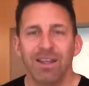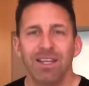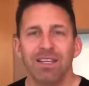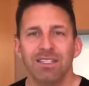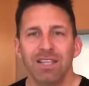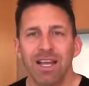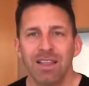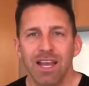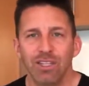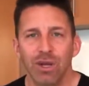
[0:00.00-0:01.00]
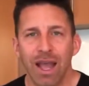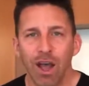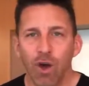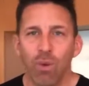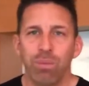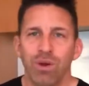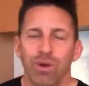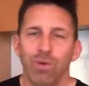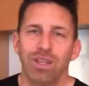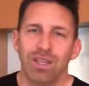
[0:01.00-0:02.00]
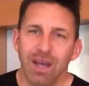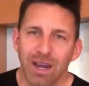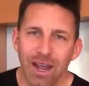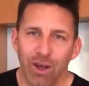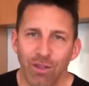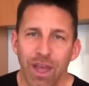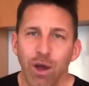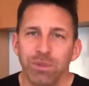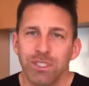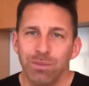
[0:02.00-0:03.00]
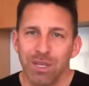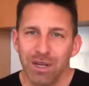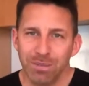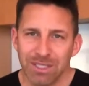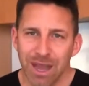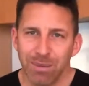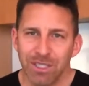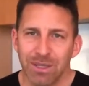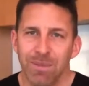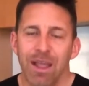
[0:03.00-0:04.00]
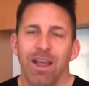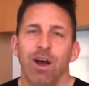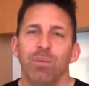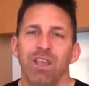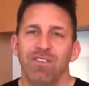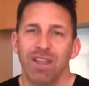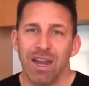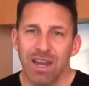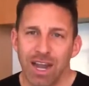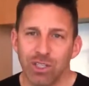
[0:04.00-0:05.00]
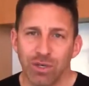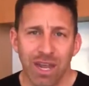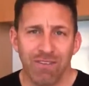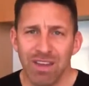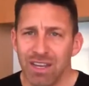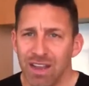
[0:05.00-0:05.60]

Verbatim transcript: He designed that to help with gut health, helps speed up metabolism, help give you that natural caffeine.